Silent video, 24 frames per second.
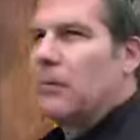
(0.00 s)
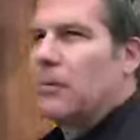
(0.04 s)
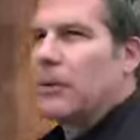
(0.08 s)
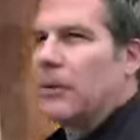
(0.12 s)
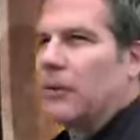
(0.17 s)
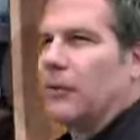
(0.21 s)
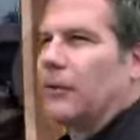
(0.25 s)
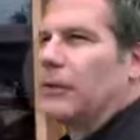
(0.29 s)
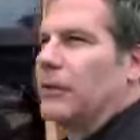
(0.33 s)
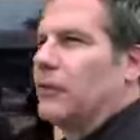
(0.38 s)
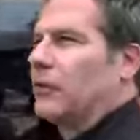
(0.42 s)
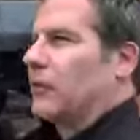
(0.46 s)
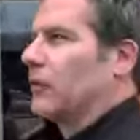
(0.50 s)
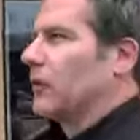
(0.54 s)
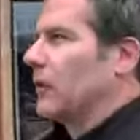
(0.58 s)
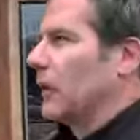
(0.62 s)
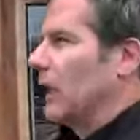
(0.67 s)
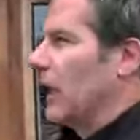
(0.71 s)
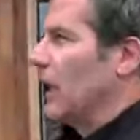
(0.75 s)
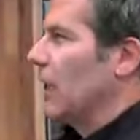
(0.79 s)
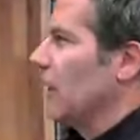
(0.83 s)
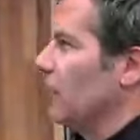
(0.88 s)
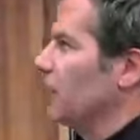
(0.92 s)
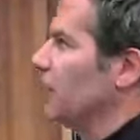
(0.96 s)
buildings are
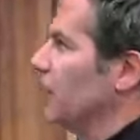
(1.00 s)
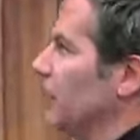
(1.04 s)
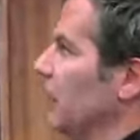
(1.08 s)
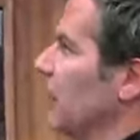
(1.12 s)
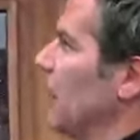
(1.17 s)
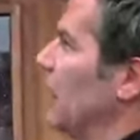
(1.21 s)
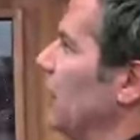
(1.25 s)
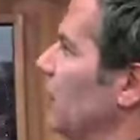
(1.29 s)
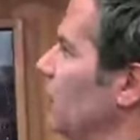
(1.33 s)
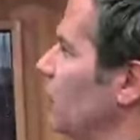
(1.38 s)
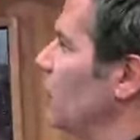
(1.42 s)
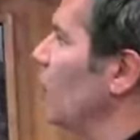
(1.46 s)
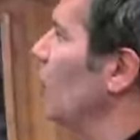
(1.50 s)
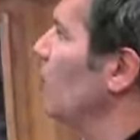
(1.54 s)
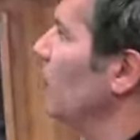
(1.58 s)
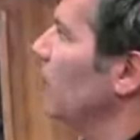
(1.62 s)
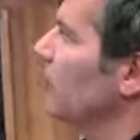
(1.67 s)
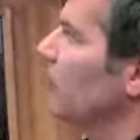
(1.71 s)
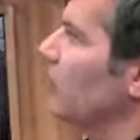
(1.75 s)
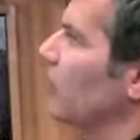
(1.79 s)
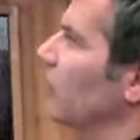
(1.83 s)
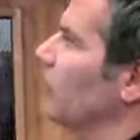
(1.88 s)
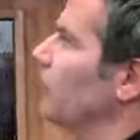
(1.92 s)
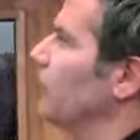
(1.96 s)
left, and so
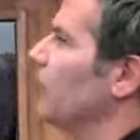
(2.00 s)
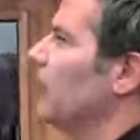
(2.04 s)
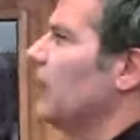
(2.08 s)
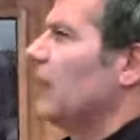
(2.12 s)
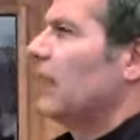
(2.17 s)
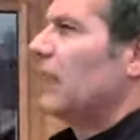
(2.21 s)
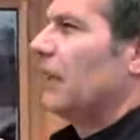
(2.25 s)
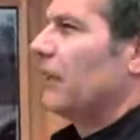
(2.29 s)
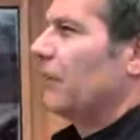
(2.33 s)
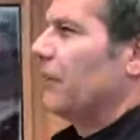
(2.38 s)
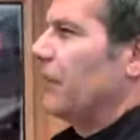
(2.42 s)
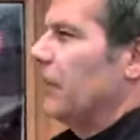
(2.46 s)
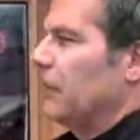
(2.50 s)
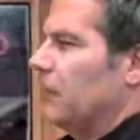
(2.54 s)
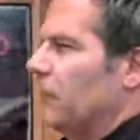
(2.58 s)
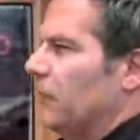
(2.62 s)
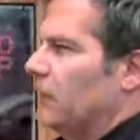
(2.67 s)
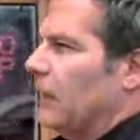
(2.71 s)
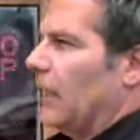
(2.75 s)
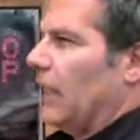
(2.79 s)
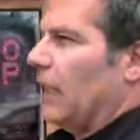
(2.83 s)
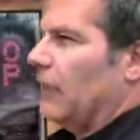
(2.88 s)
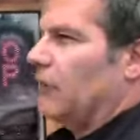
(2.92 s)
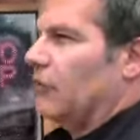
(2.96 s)
much of this
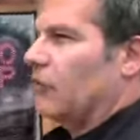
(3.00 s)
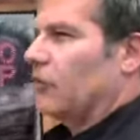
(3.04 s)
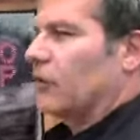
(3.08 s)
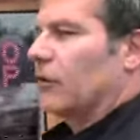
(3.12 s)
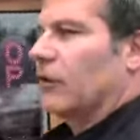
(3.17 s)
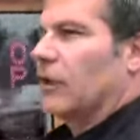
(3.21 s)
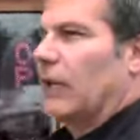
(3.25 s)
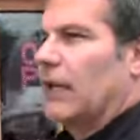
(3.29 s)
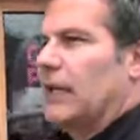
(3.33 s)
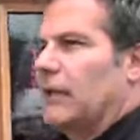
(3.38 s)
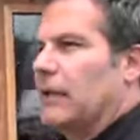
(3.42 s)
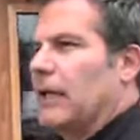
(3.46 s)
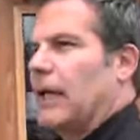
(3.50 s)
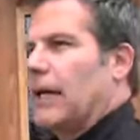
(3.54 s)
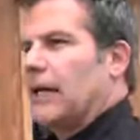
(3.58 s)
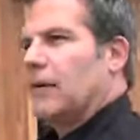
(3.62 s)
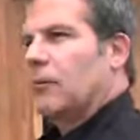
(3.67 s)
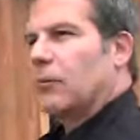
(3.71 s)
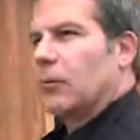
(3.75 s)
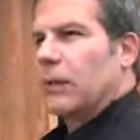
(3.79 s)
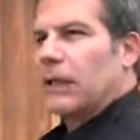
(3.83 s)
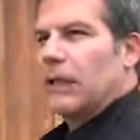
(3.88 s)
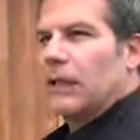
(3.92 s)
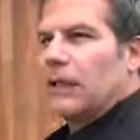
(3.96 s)
texture, and,
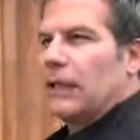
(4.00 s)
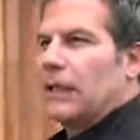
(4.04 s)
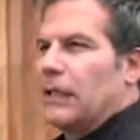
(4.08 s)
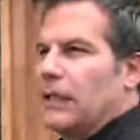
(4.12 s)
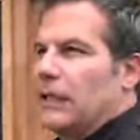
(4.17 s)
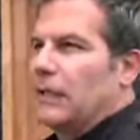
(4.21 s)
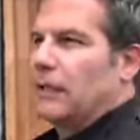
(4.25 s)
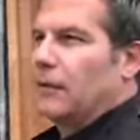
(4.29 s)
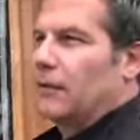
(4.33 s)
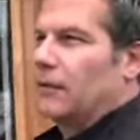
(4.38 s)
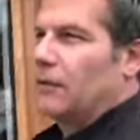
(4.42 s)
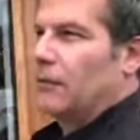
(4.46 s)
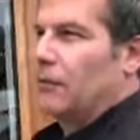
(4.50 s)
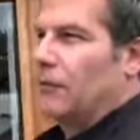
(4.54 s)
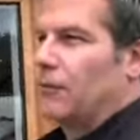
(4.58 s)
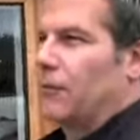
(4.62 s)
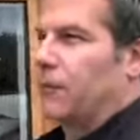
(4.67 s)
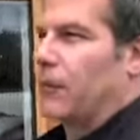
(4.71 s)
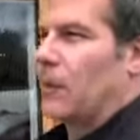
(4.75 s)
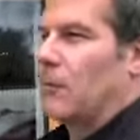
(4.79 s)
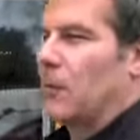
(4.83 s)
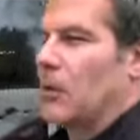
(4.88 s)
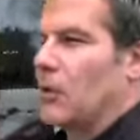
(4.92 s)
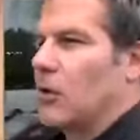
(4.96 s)
and really,
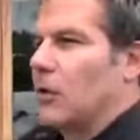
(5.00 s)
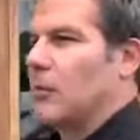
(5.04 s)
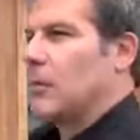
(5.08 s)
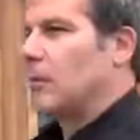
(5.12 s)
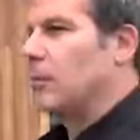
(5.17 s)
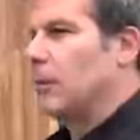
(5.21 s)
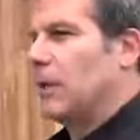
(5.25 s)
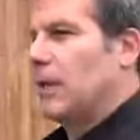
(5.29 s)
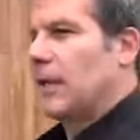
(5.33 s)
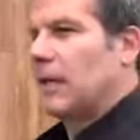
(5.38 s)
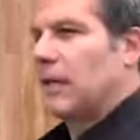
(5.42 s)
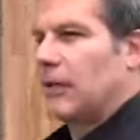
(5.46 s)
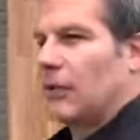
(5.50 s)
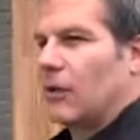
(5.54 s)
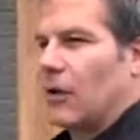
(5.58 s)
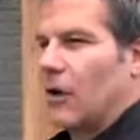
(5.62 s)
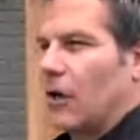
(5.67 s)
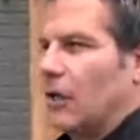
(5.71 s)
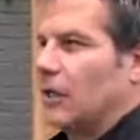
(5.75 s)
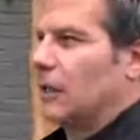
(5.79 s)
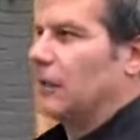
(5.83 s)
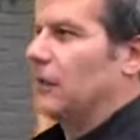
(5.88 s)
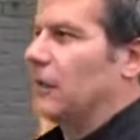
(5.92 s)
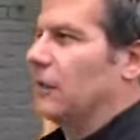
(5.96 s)
from an urban planning or
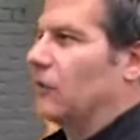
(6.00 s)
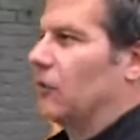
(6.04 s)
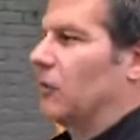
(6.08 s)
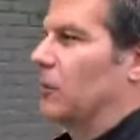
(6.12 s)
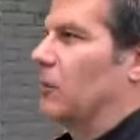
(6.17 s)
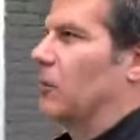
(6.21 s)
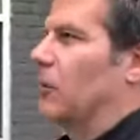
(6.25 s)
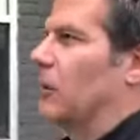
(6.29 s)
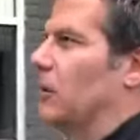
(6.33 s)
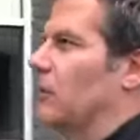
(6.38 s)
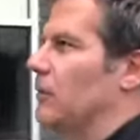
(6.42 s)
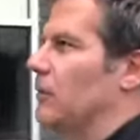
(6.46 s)
architecture point of